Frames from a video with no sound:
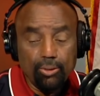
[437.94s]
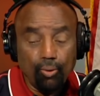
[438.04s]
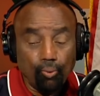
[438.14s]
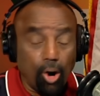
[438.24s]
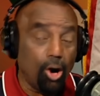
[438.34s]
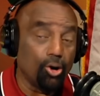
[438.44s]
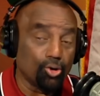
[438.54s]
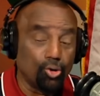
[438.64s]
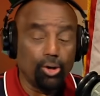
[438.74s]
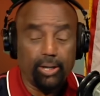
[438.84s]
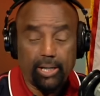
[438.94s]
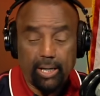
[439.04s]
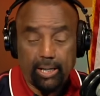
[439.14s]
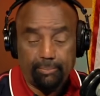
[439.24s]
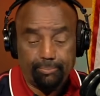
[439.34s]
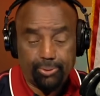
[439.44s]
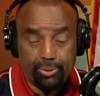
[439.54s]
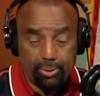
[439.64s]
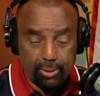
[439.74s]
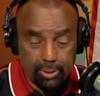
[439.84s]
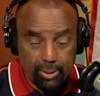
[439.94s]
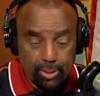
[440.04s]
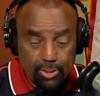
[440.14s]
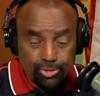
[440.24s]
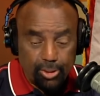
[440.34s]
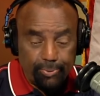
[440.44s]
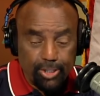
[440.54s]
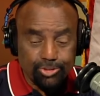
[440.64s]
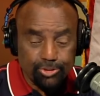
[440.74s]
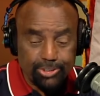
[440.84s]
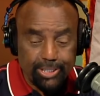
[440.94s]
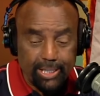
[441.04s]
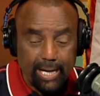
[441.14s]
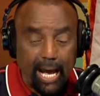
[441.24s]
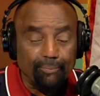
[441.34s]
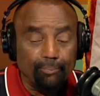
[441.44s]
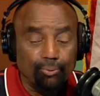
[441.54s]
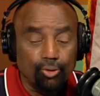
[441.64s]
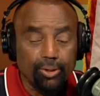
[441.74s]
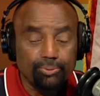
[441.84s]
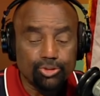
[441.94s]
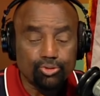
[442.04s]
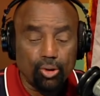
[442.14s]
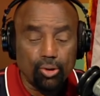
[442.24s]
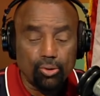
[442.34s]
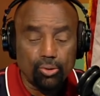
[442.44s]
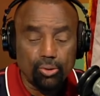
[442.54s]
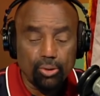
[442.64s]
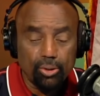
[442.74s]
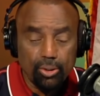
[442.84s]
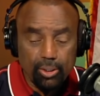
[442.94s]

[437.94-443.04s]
The wall going up. Trump also said our border patrol